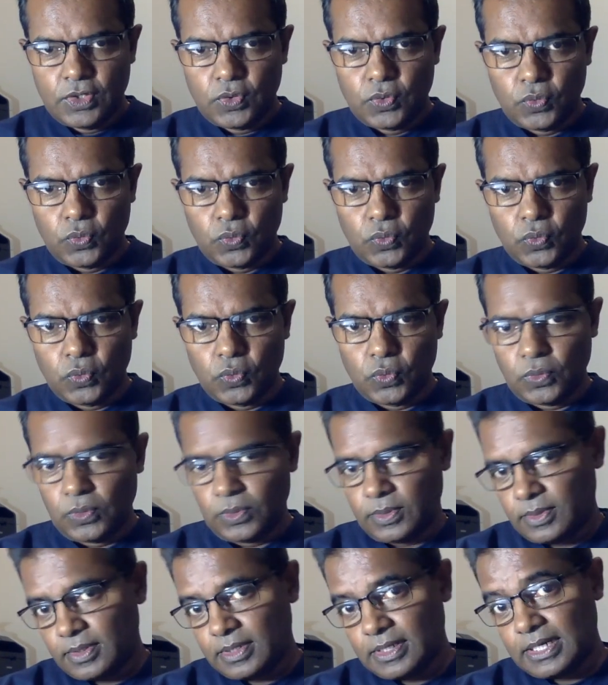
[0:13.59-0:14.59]

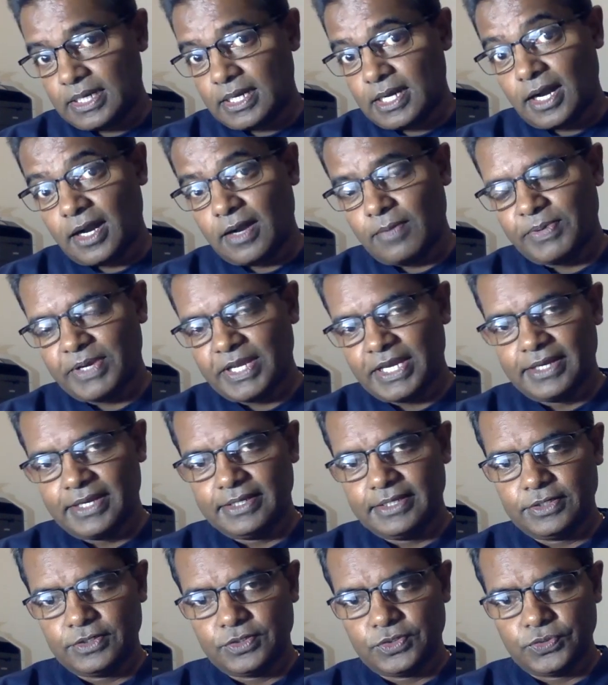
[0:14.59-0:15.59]
who are
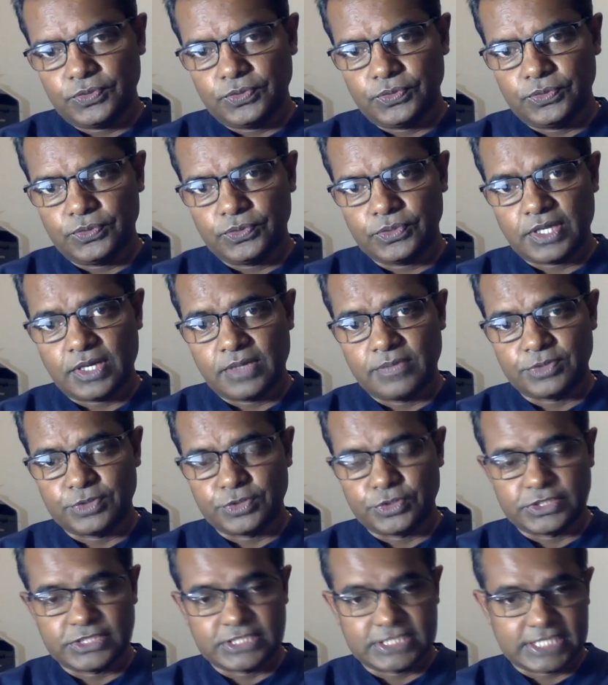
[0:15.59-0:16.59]
planning to come
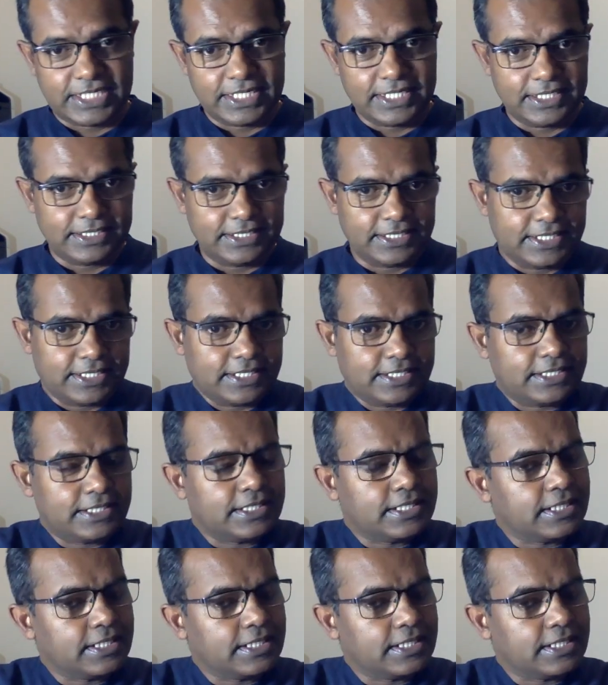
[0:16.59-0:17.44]
to Australia